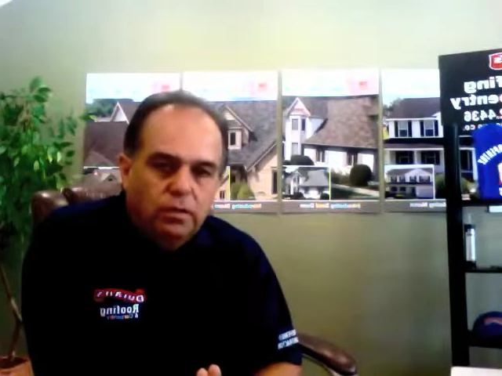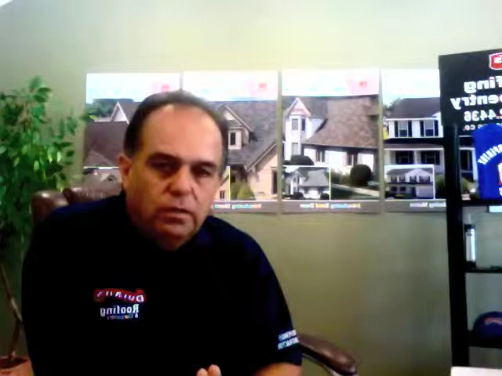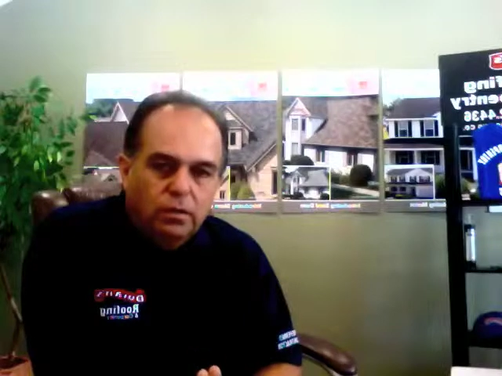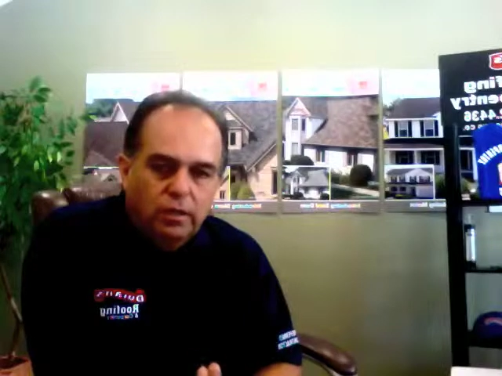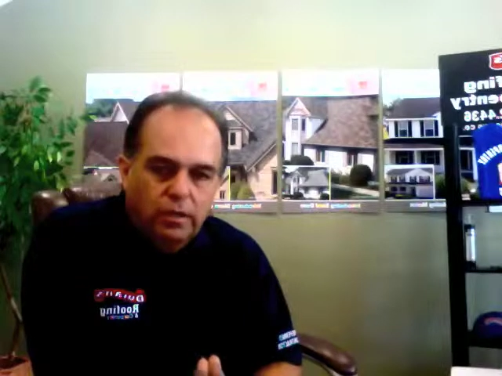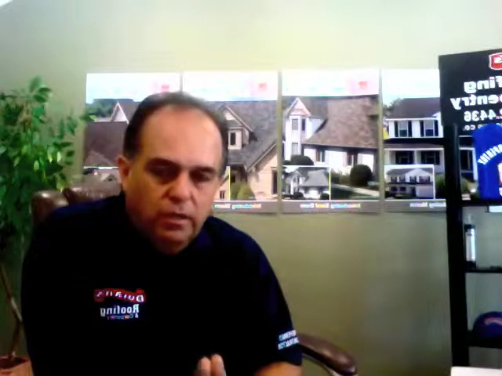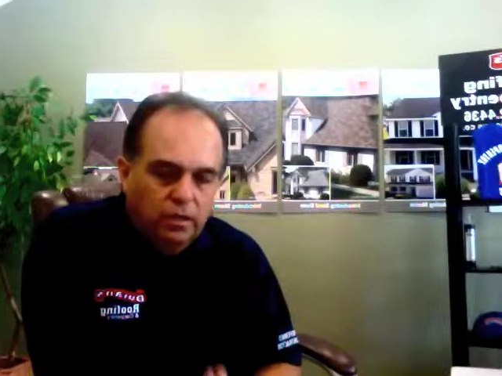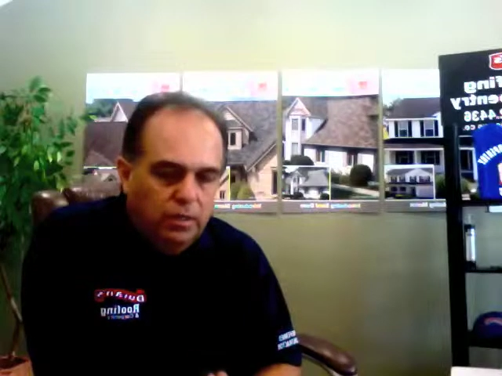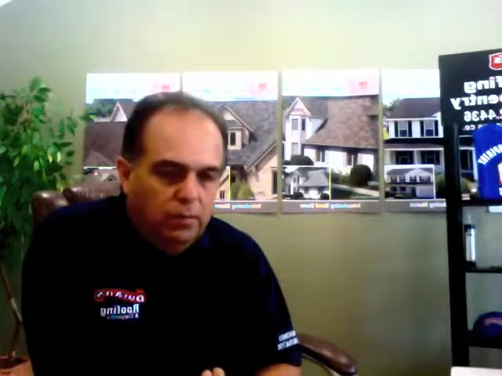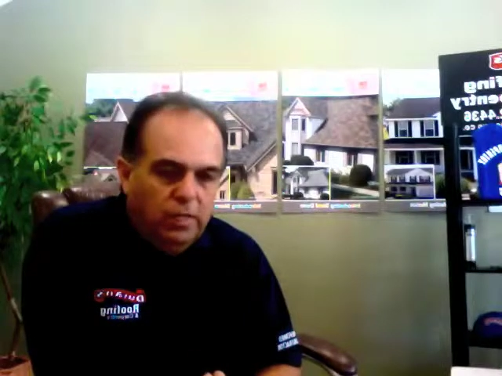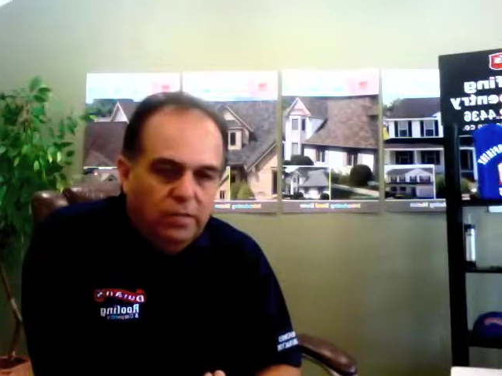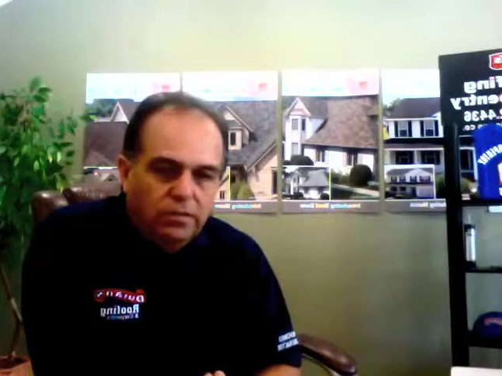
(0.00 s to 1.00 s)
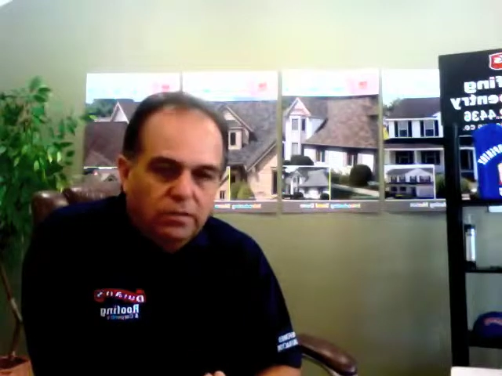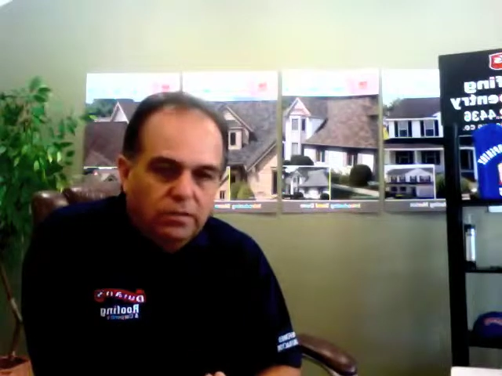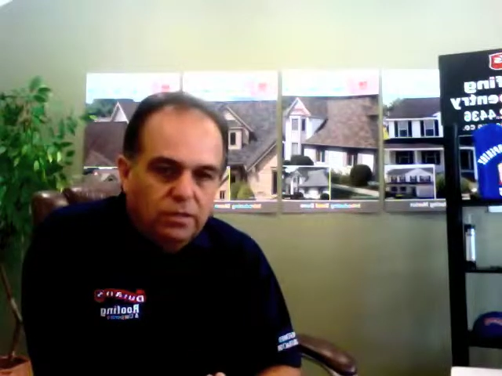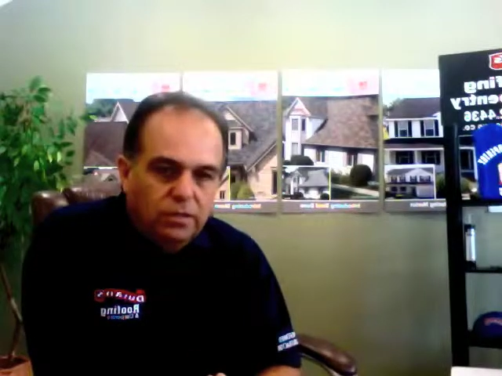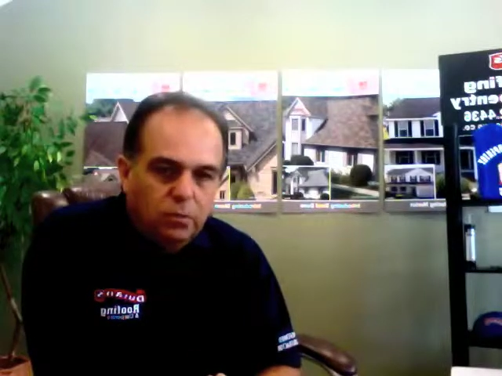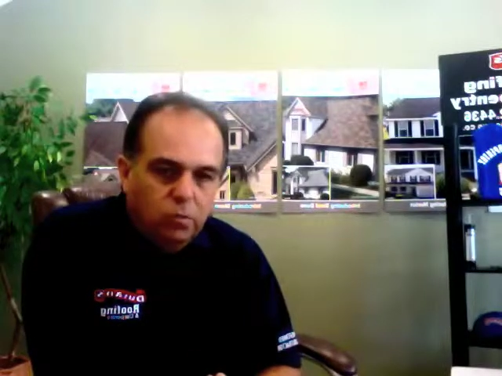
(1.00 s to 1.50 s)
on a yearly
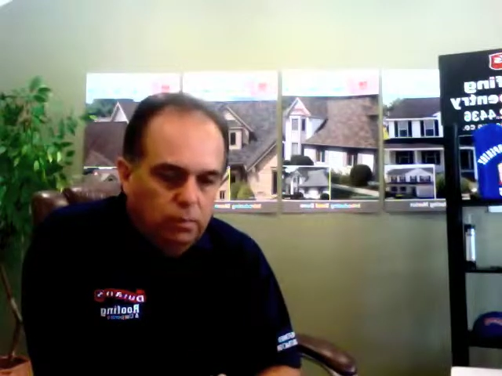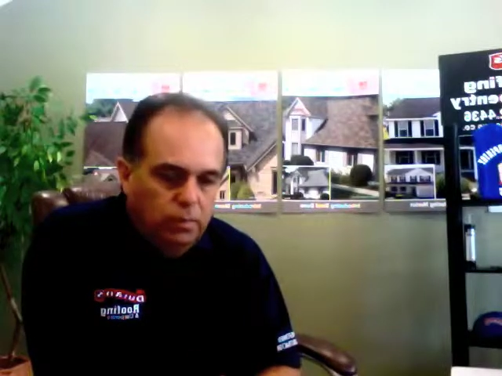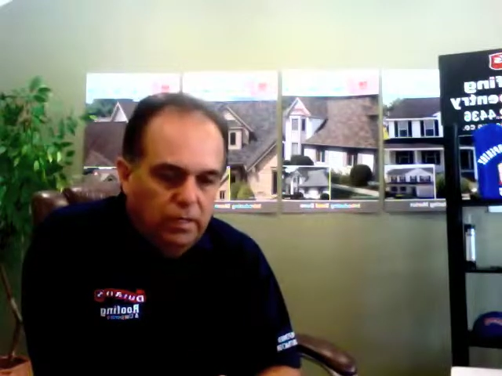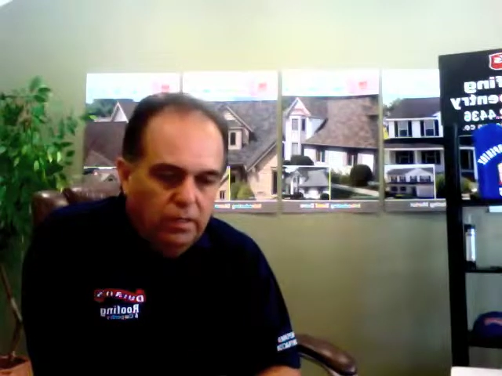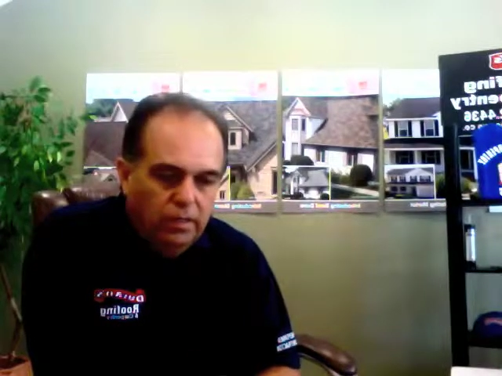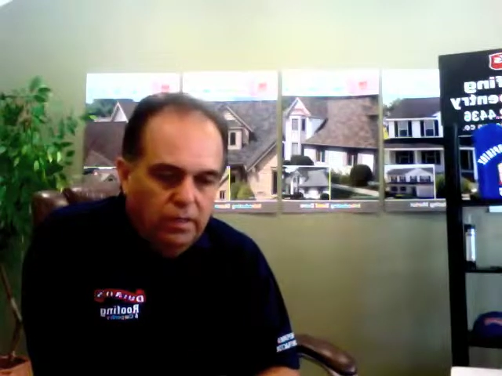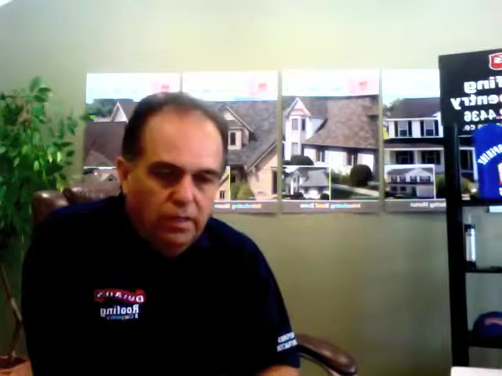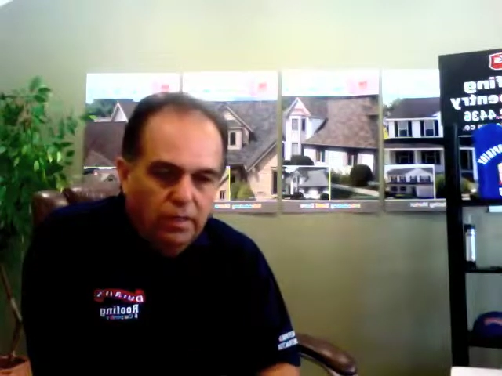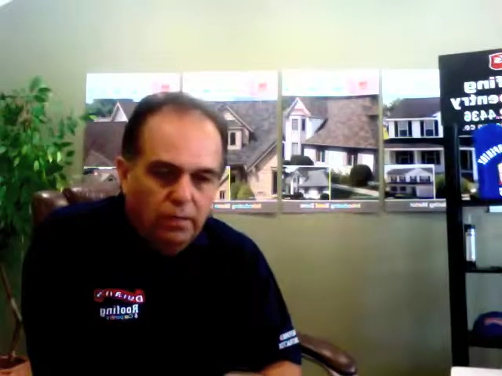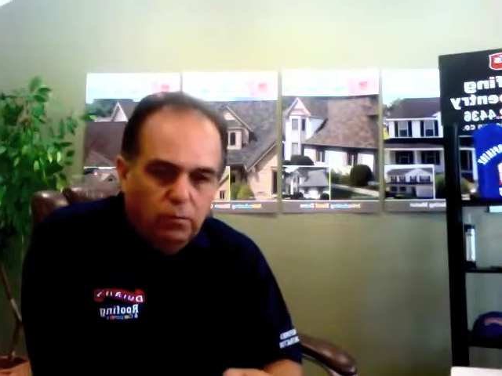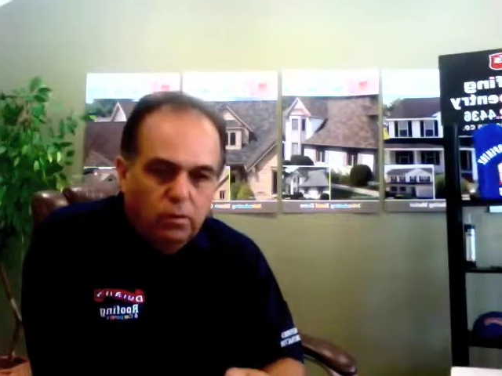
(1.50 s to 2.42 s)
basis, and we'll be there.